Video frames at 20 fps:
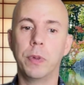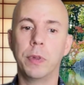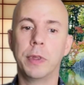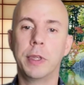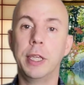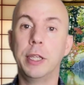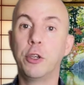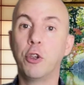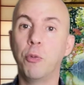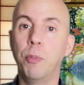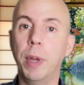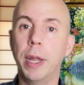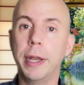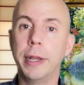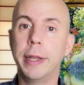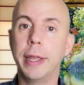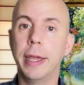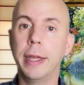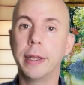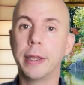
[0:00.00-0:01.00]
Did you
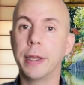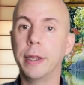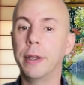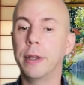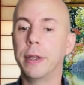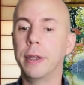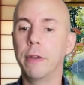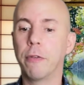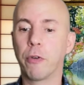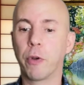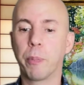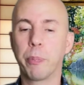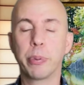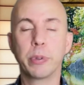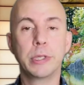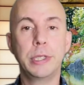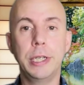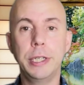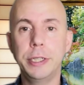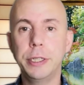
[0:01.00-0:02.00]
meditate in a different
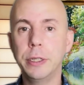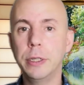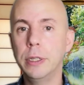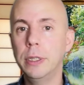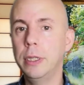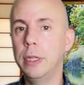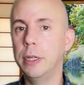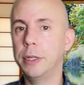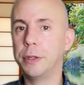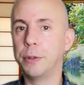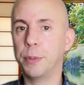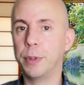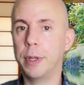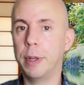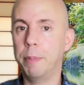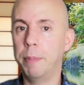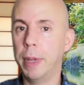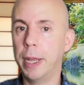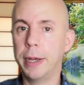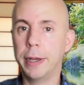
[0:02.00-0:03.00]
position? Did you
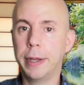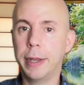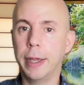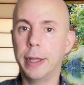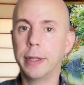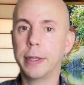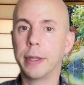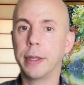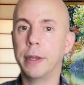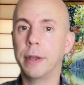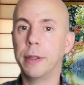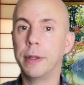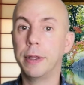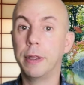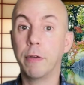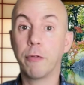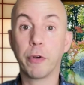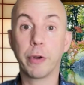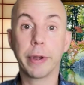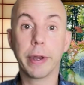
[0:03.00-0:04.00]
meditate in a
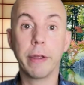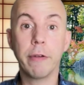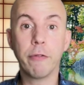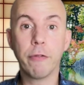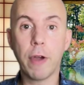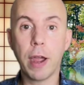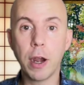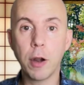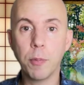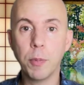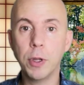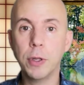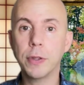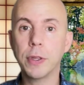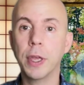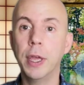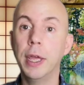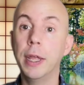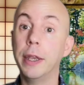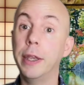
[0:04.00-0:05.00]
different
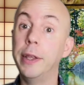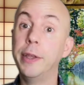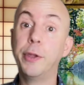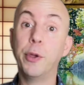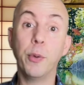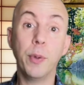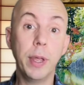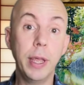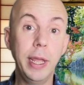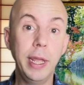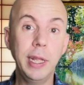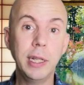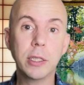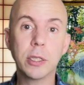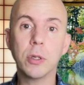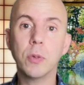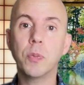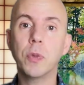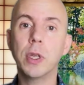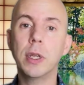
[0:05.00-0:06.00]
environment? Did you eat
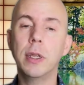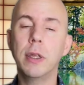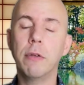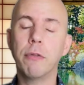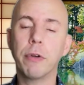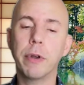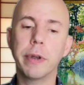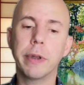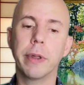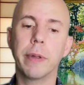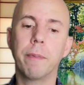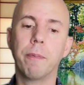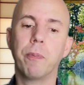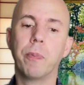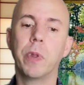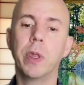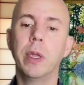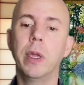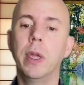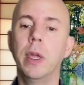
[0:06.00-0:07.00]
something different?
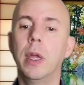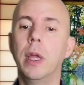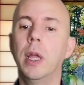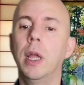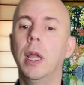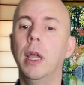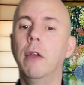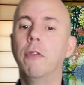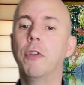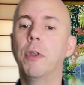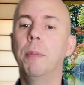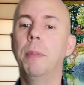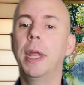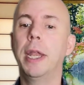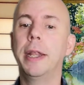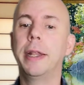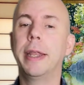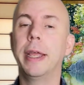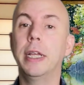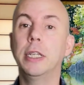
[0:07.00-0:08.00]
If the
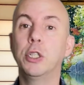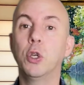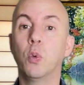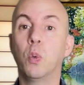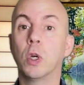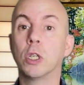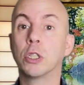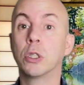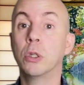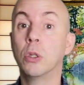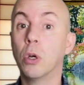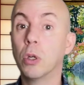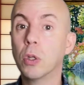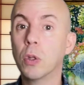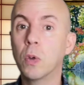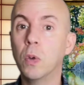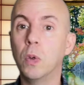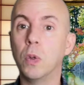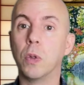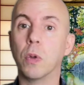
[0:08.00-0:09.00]
meditation was
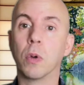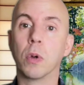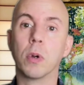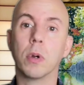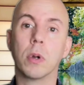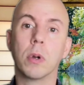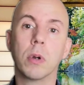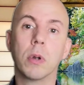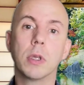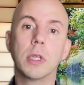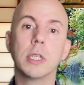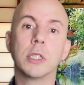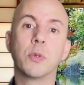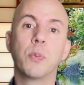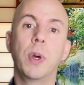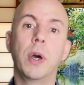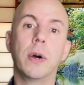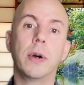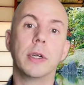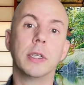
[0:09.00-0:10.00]
not good or not as
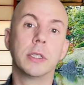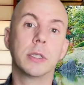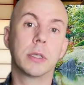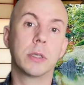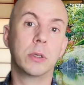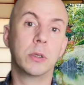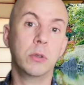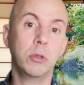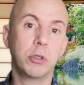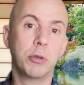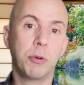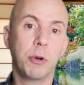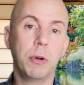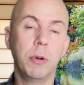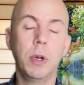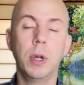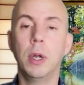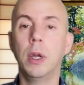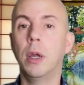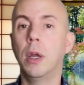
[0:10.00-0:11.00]
well as
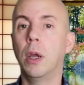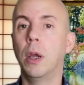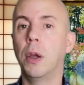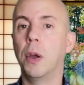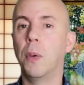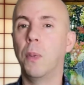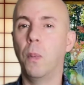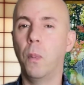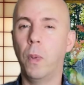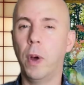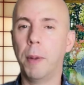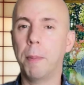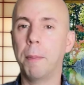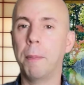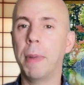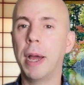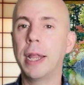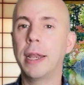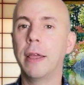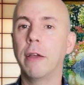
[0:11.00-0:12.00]
usual, what
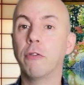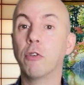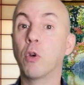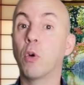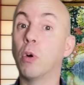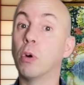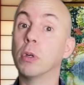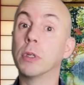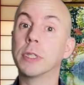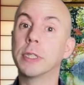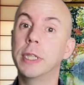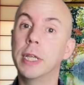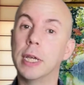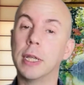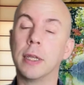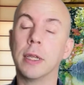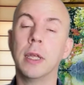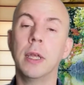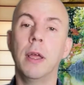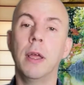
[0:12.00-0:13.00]
might have caused that?